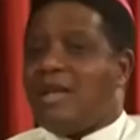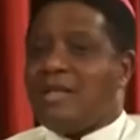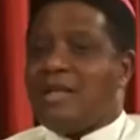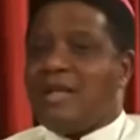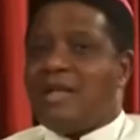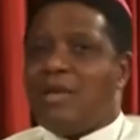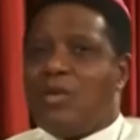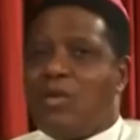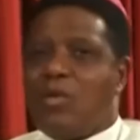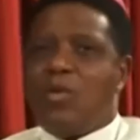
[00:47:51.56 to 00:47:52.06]
is
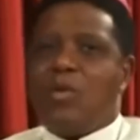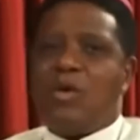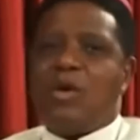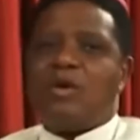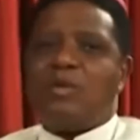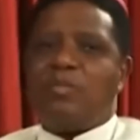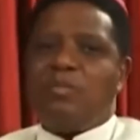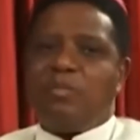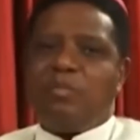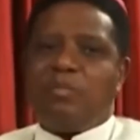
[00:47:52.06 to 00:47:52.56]
that the
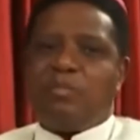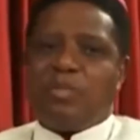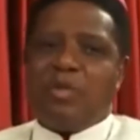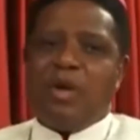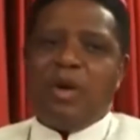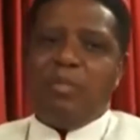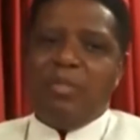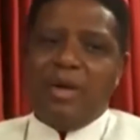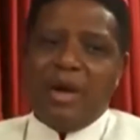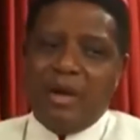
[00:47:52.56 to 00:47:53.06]
word
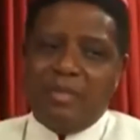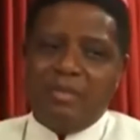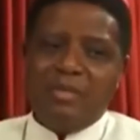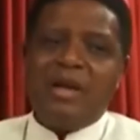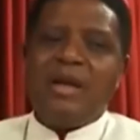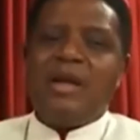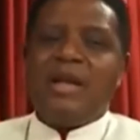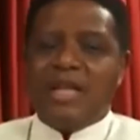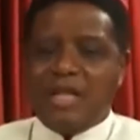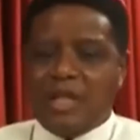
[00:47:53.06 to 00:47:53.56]
problem, problem is
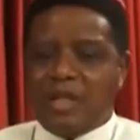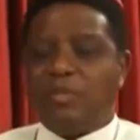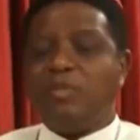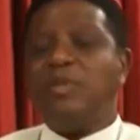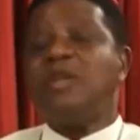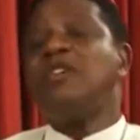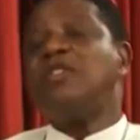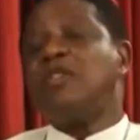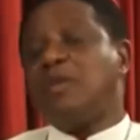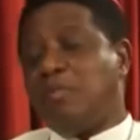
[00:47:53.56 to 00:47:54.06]
no longer is there.
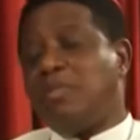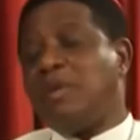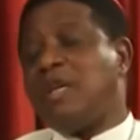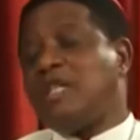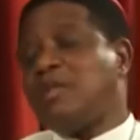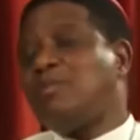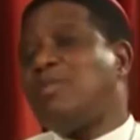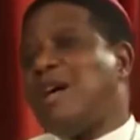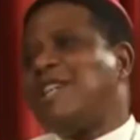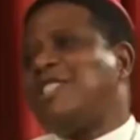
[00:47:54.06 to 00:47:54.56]
being
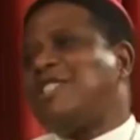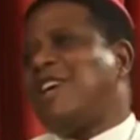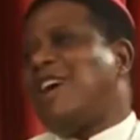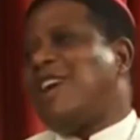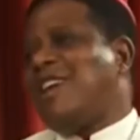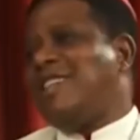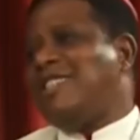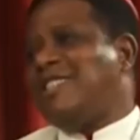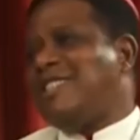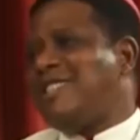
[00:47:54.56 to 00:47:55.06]
replaced by
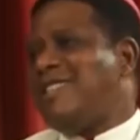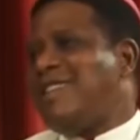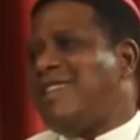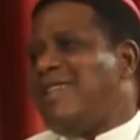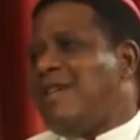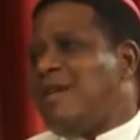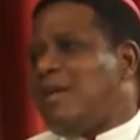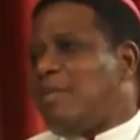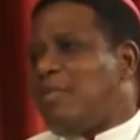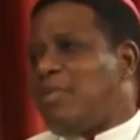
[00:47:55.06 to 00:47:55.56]
challenge.
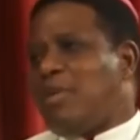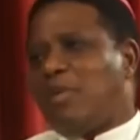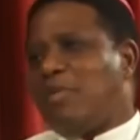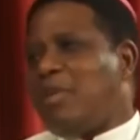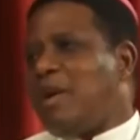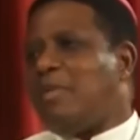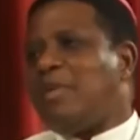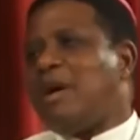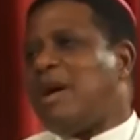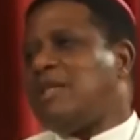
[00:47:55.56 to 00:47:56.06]
Yes.
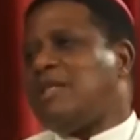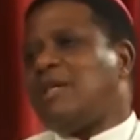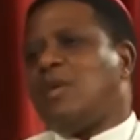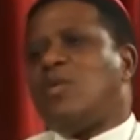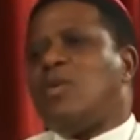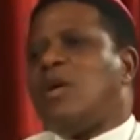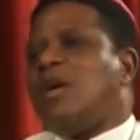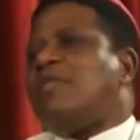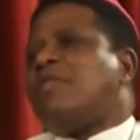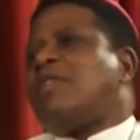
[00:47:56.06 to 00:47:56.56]
Problem has a
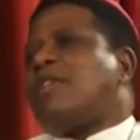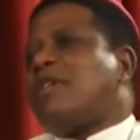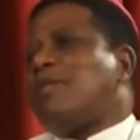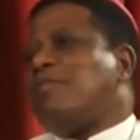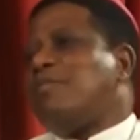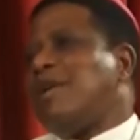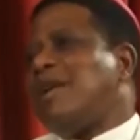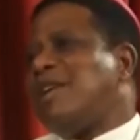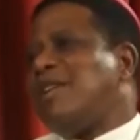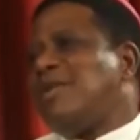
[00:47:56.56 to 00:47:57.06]
way of
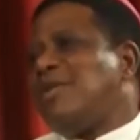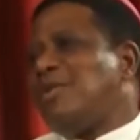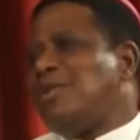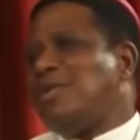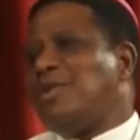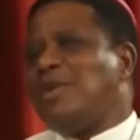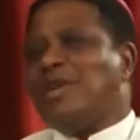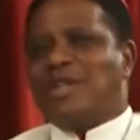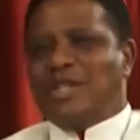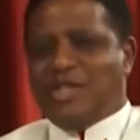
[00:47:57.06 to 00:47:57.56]
crippling
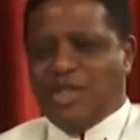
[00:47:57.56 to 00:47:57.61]
you, but